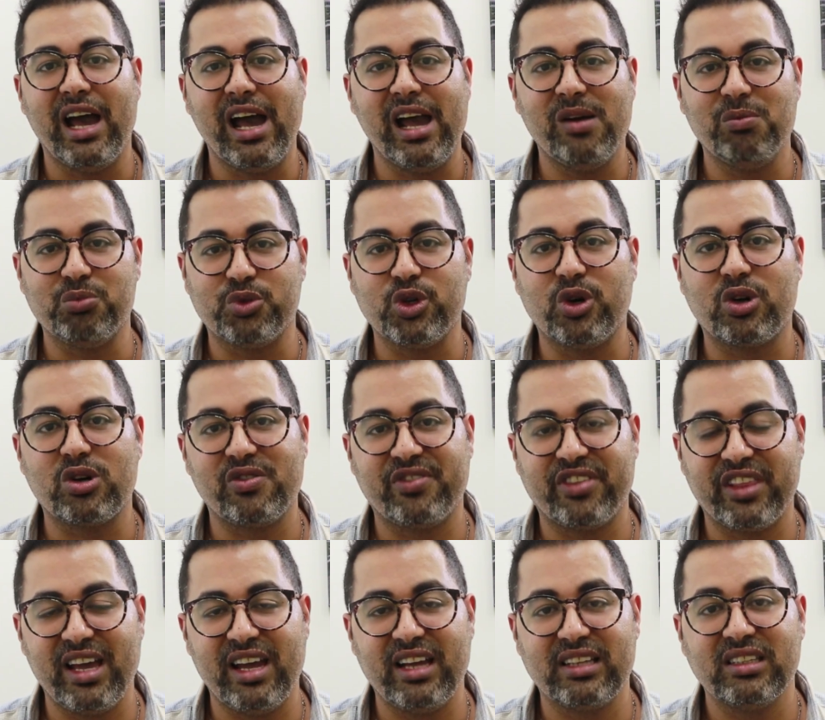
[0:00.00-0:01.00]
I am sure
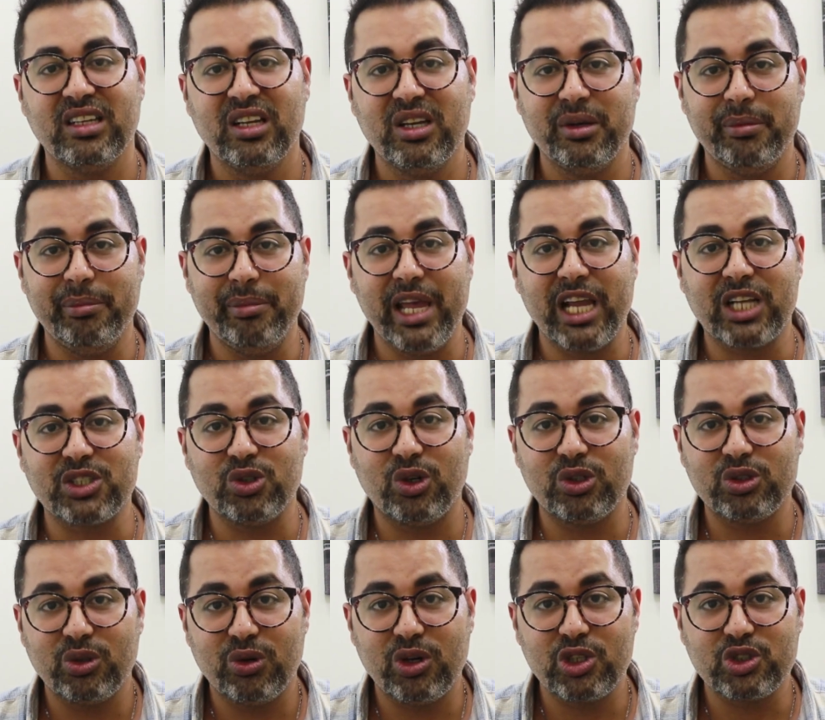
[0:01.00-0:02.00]
of that make
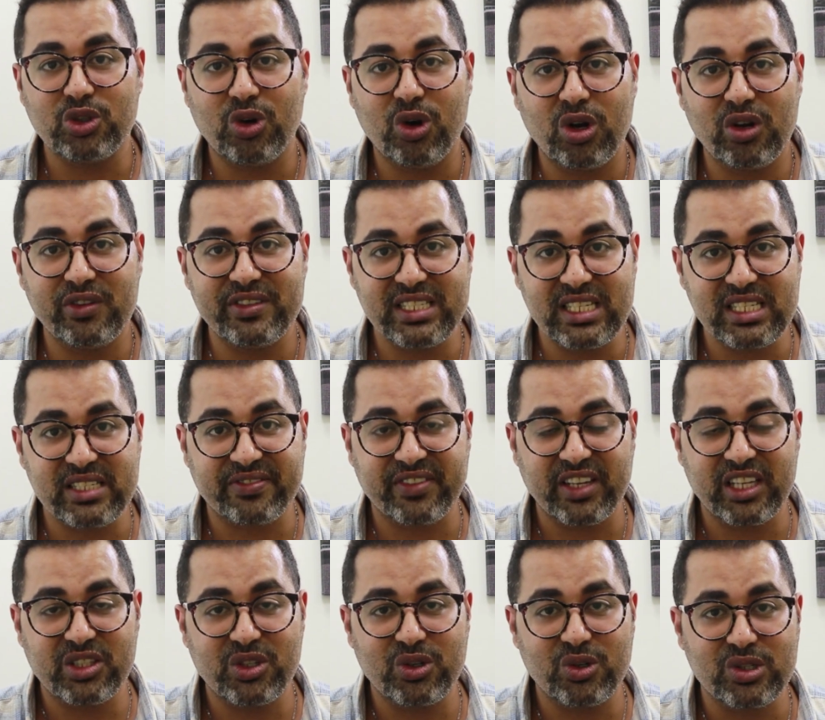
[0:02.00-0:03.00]
sure to watch all of these
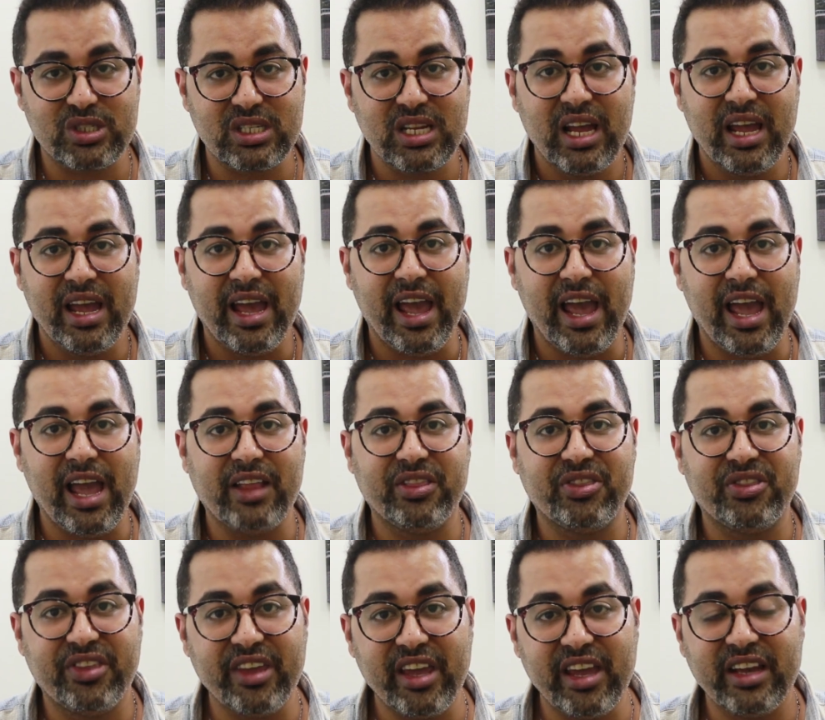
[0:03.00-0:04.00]
videos
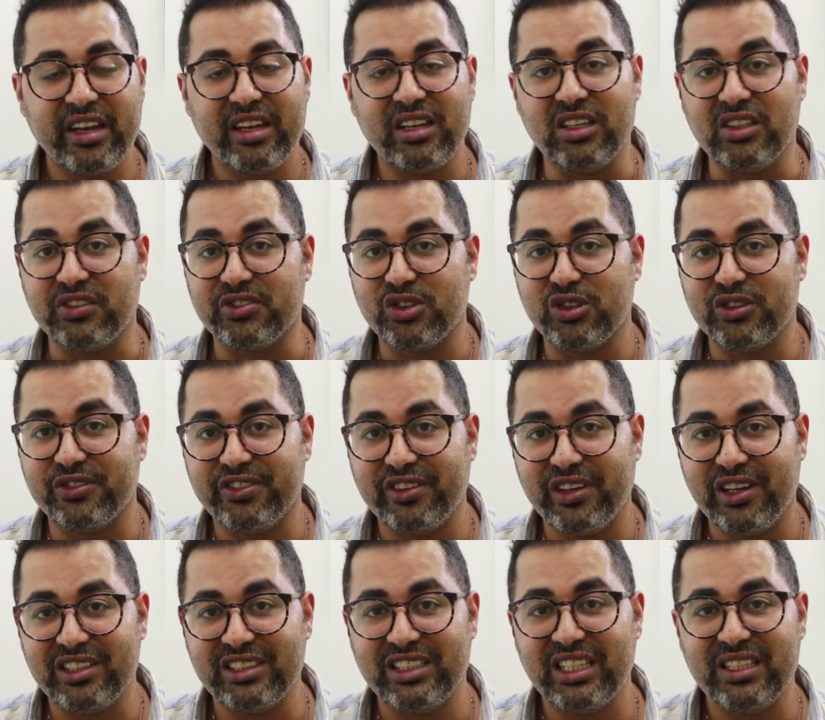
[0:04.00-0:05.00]
and then if you
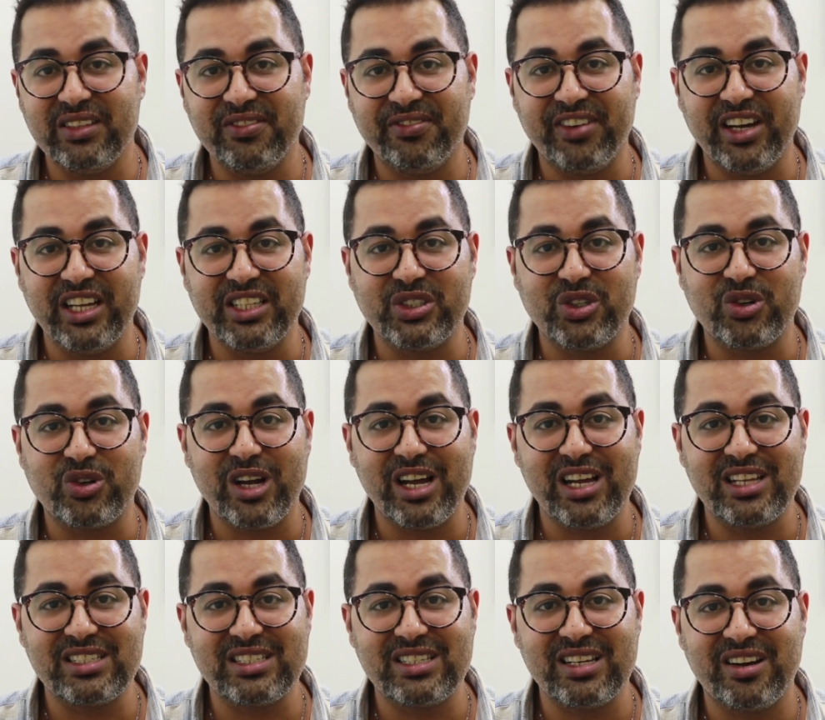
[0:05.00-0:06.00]
didn't find your
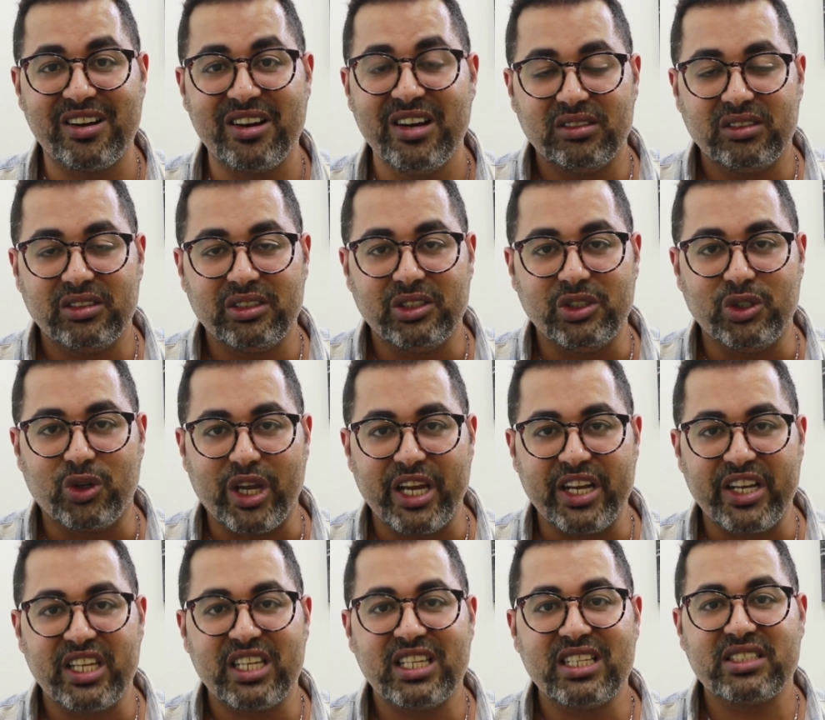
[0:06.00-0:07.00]
answer you
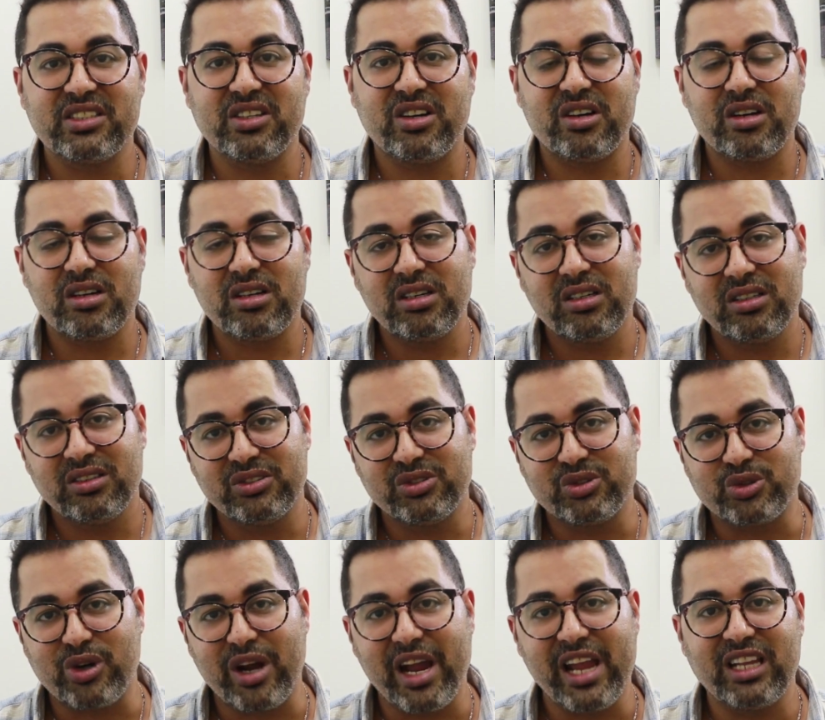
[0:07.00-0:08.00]
can either
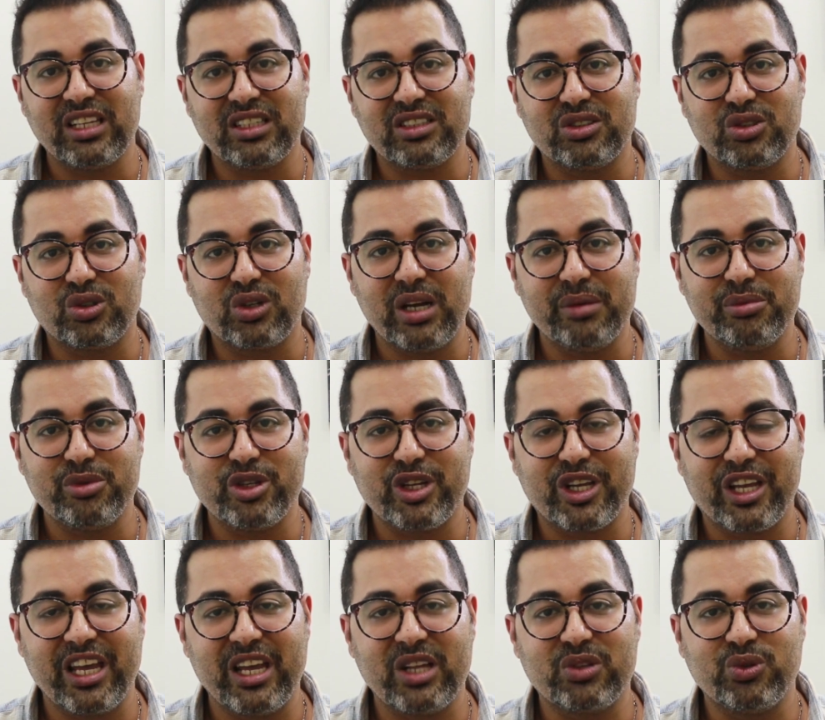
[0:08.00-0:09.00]
try to
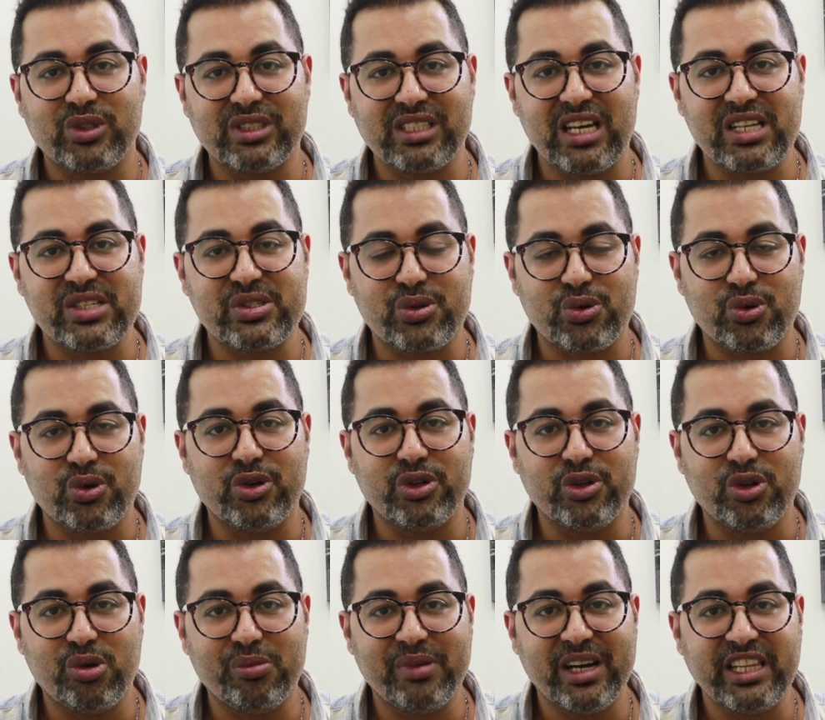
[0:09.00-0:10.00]
communicate with us
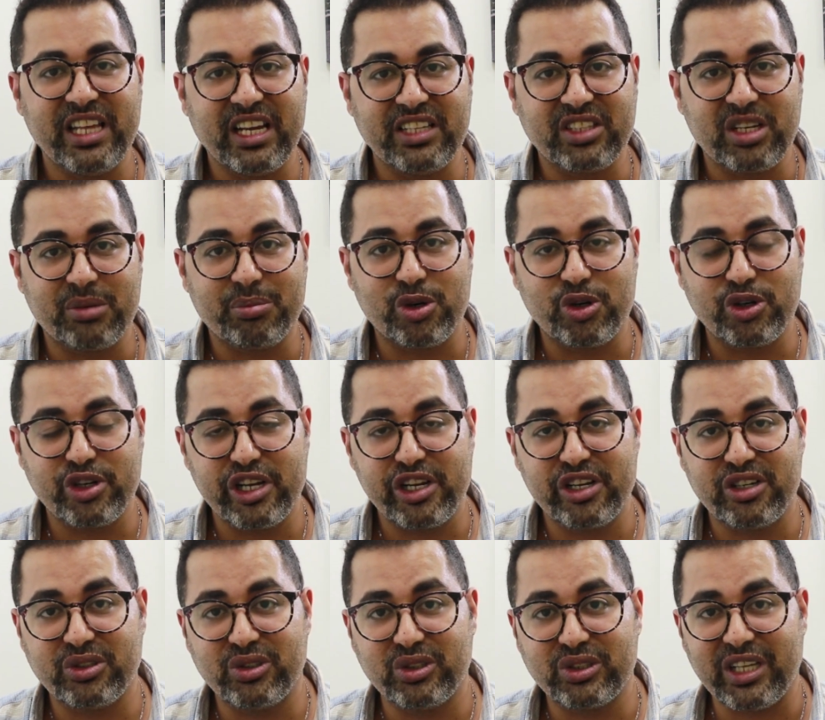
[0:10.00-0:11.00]
through
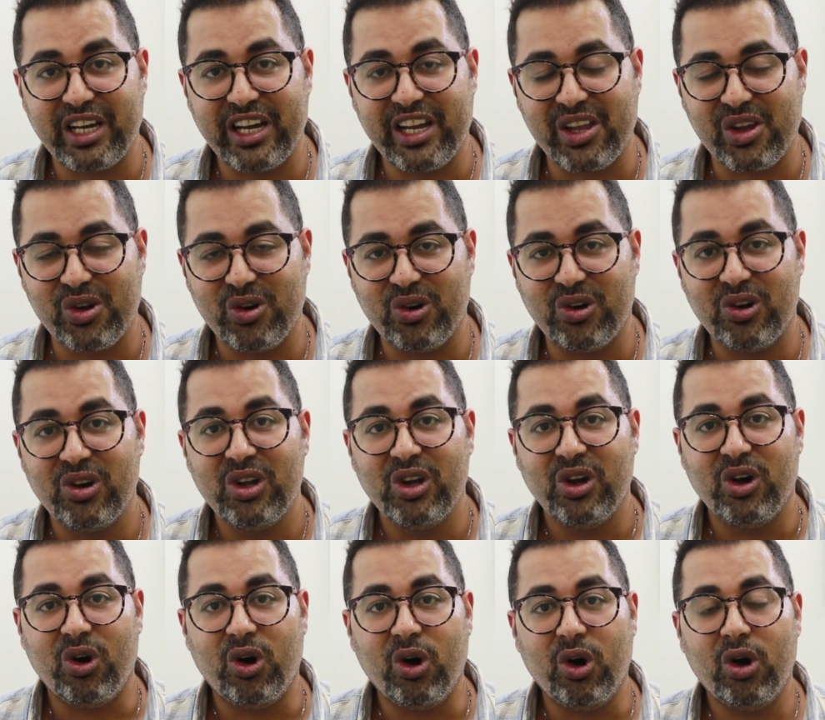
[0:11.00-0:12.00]

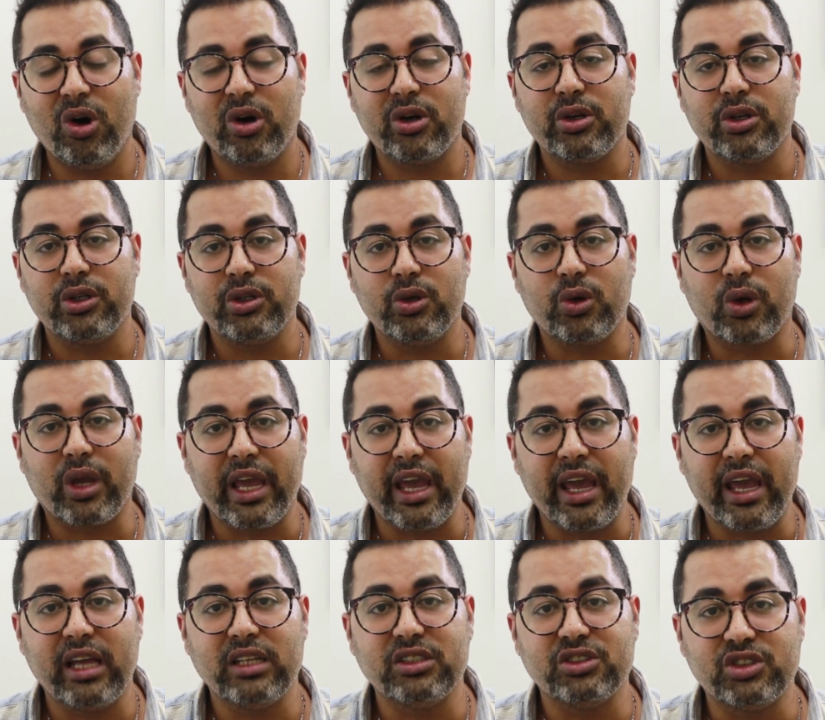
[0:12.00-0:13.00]
nomadentrepreneur.io or you
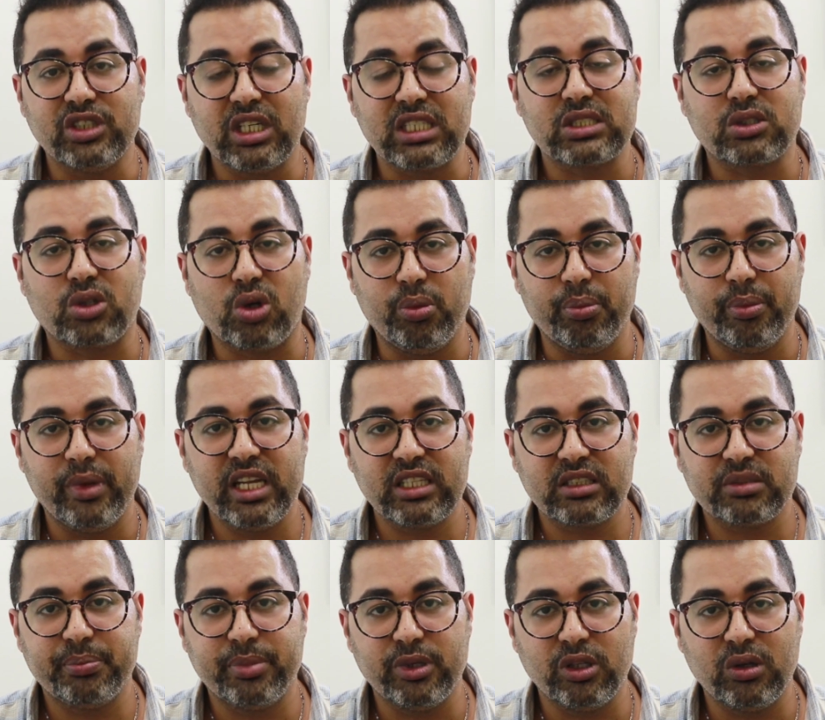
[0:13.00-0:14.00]
can just
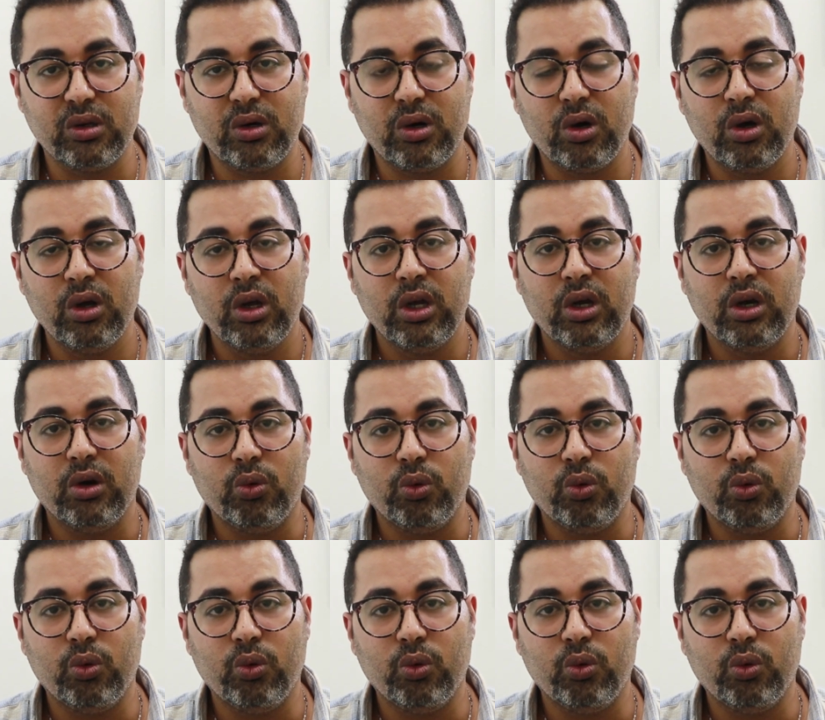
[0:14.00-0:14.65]
comment below.